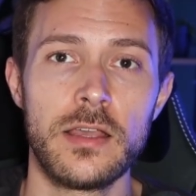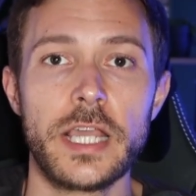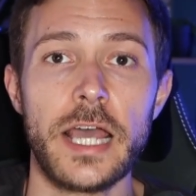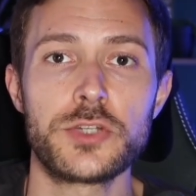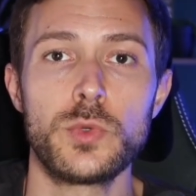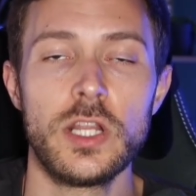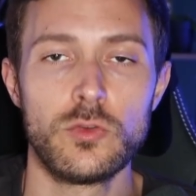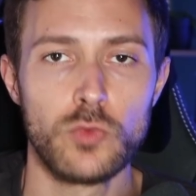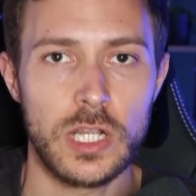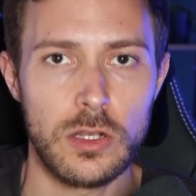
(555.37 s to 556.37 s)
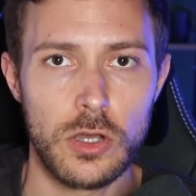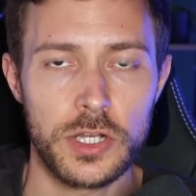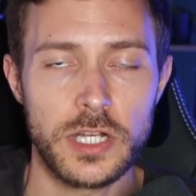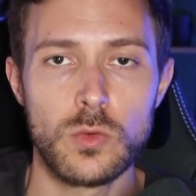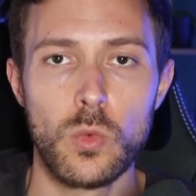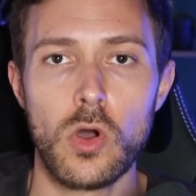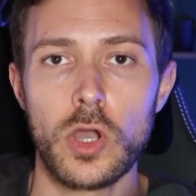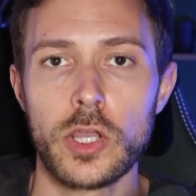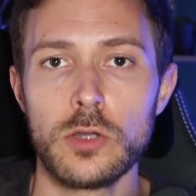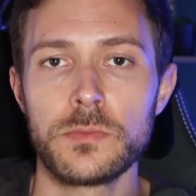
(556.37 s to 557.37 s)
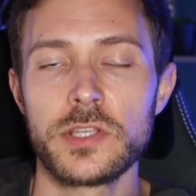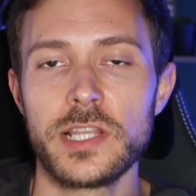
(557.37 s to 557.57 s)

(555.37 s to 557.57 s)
Casually reloading and walking up to